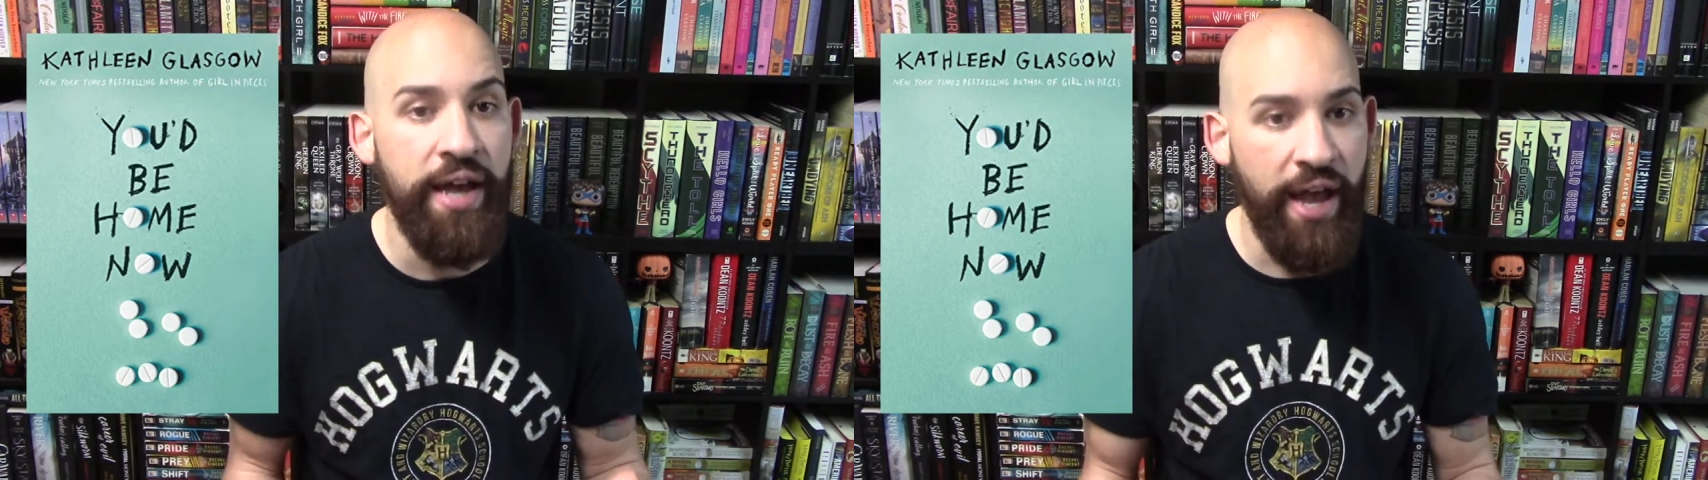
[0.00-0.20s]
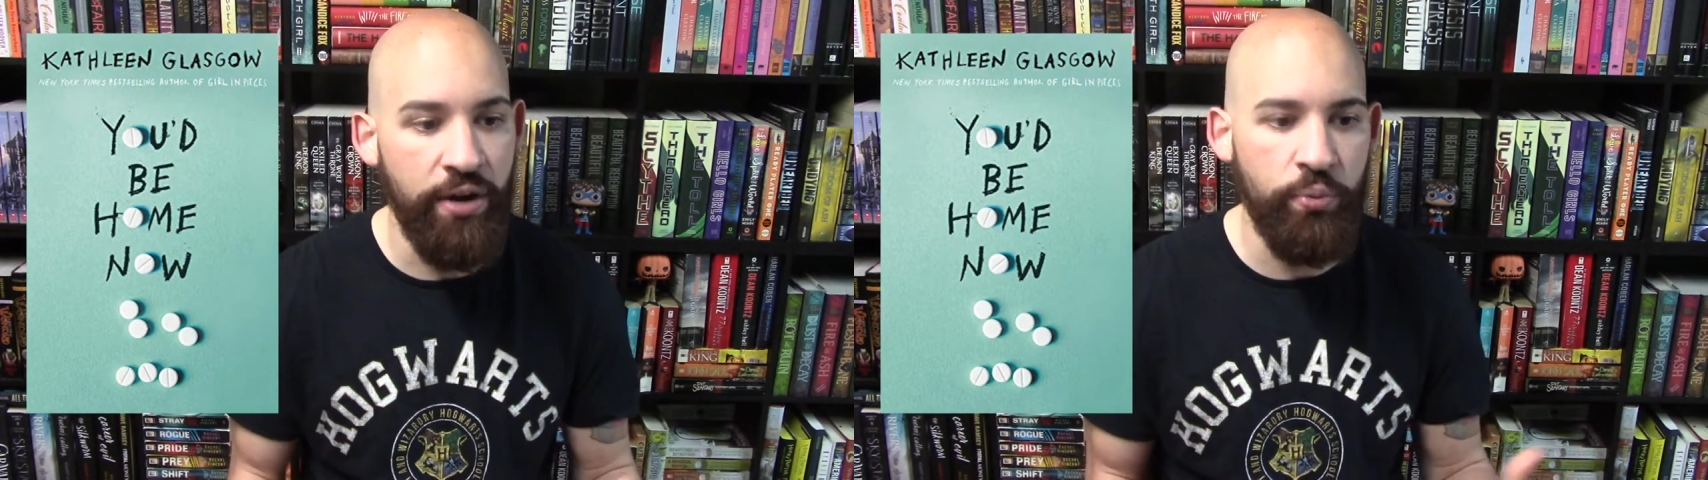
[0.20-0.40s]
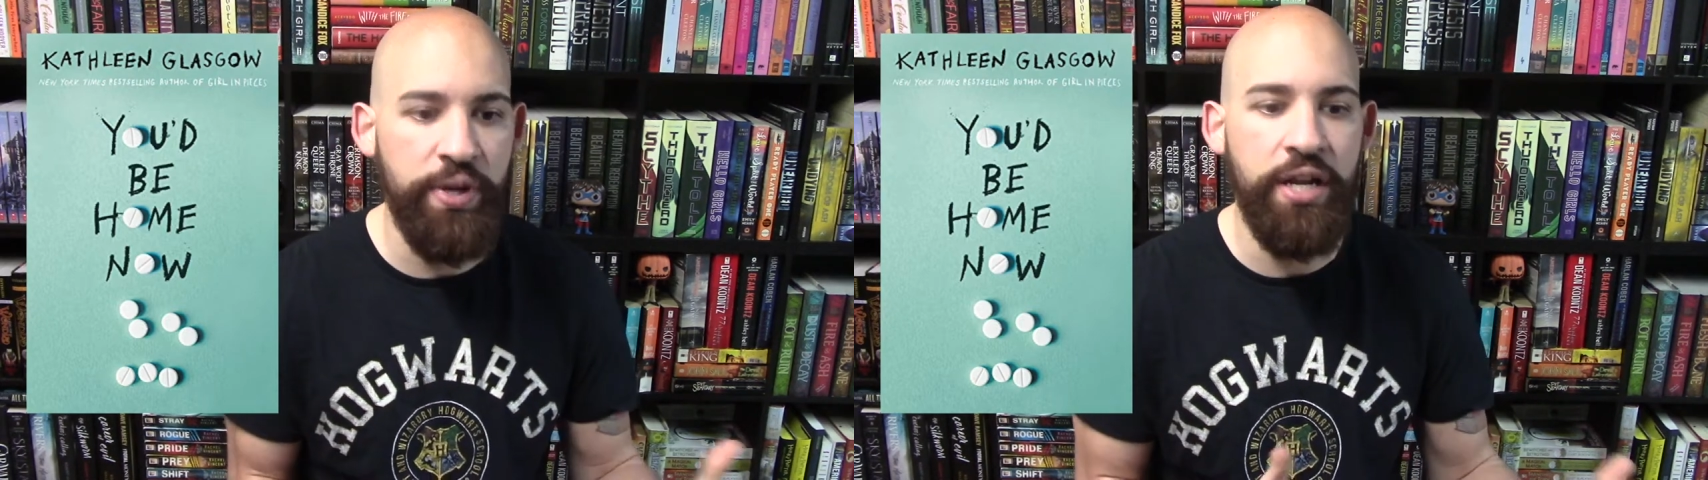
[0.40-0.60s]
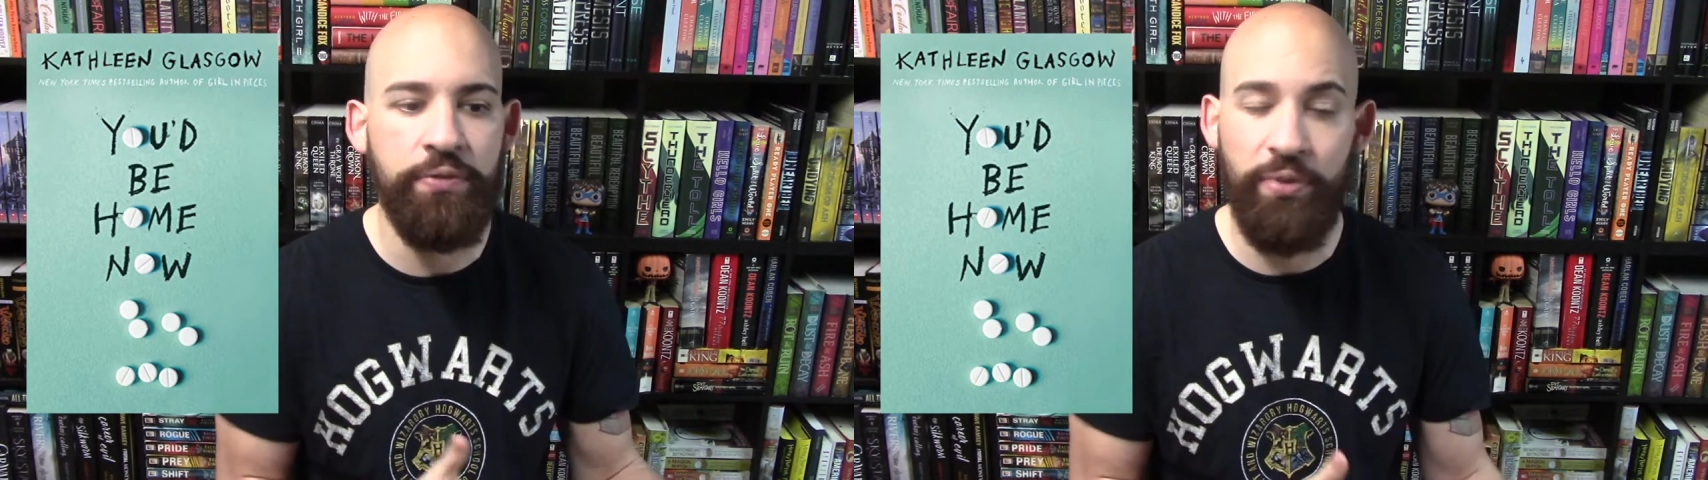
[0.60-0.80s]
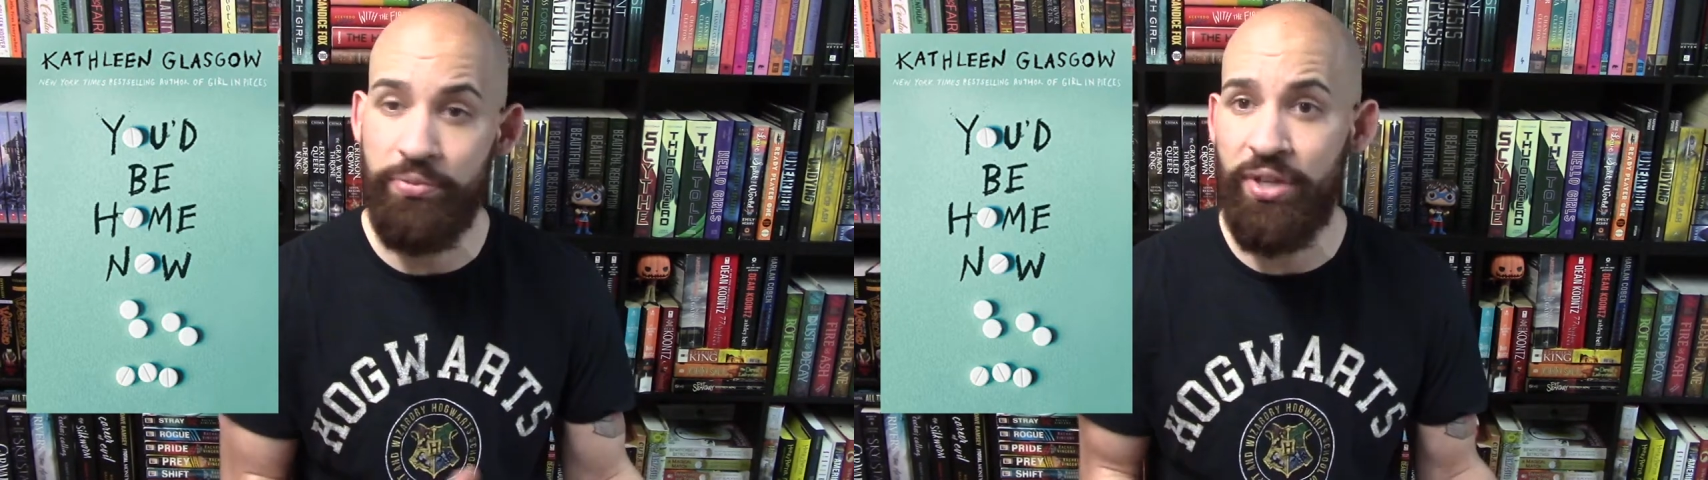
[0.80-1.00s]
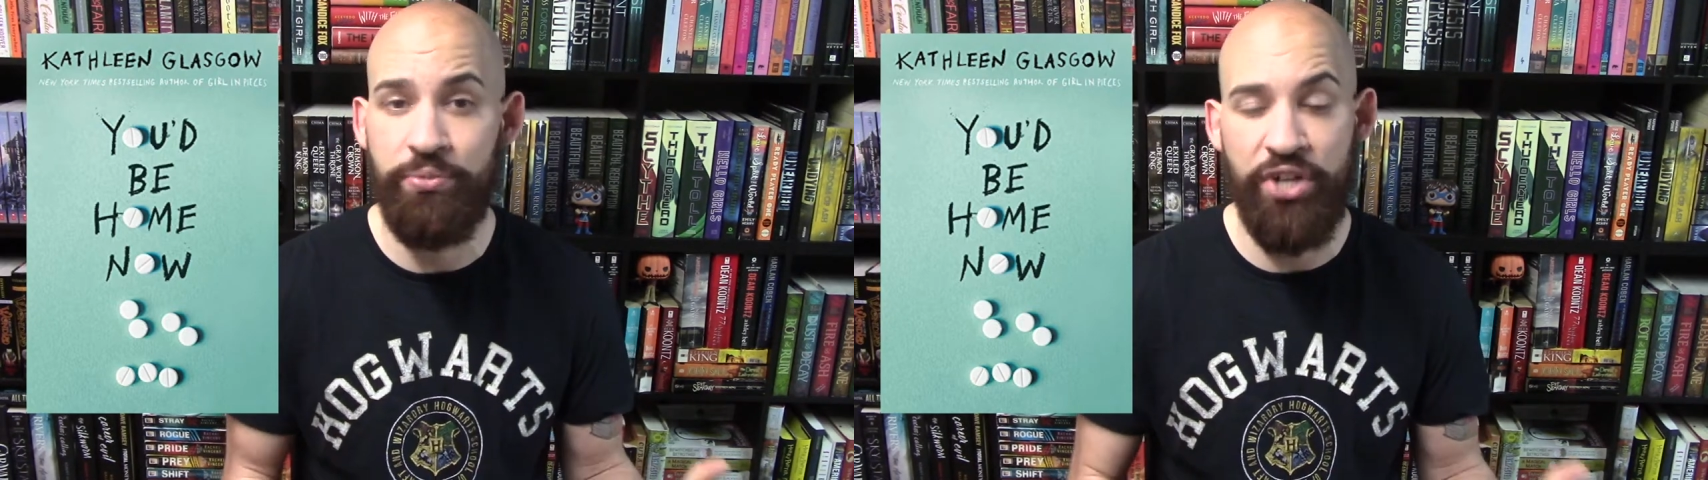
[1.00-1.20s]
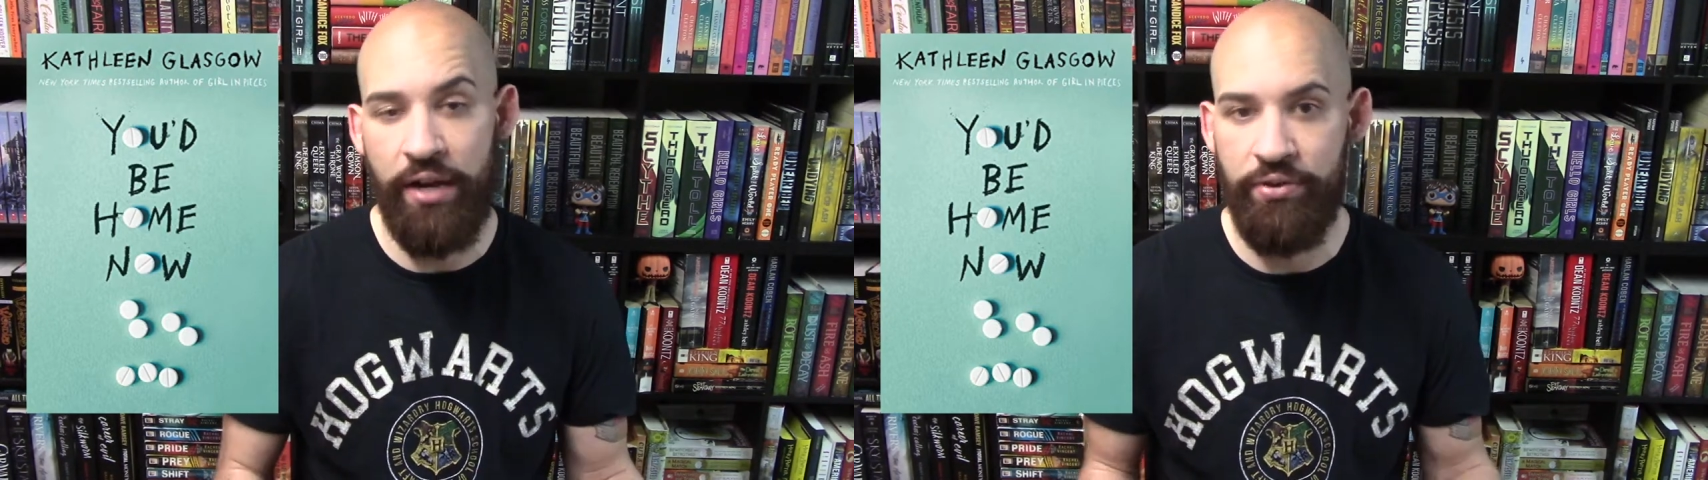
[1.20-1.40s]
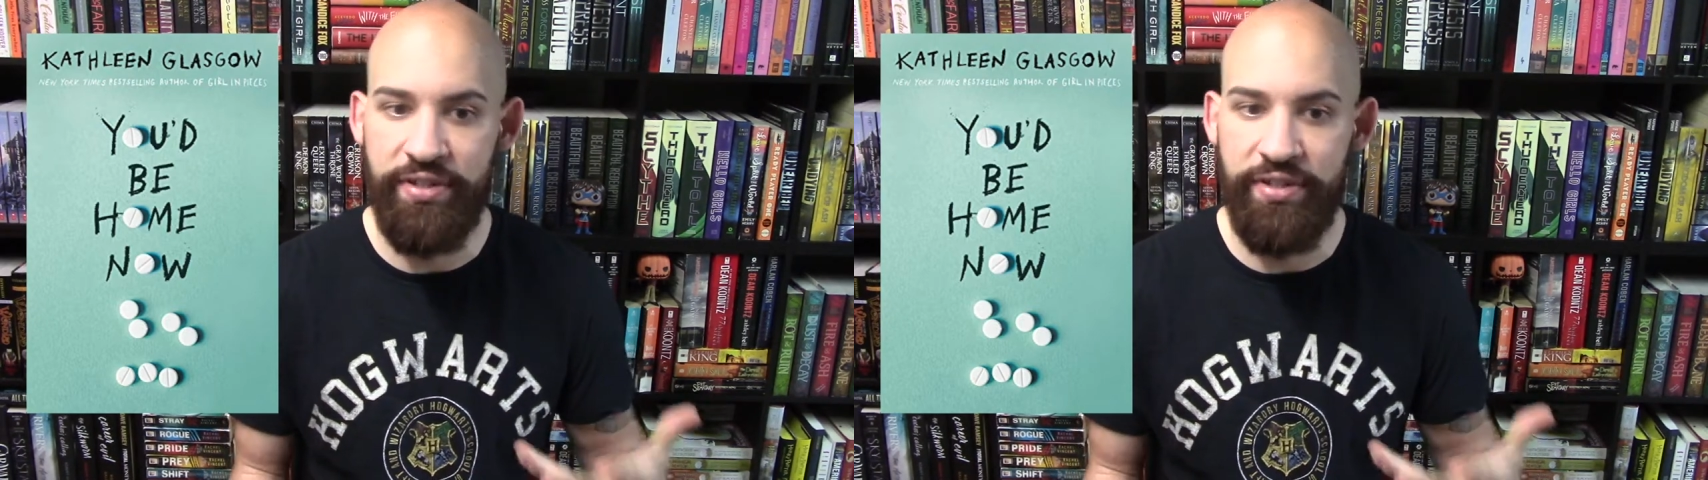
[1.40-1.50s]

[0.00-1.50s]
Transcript: and read it from subgenres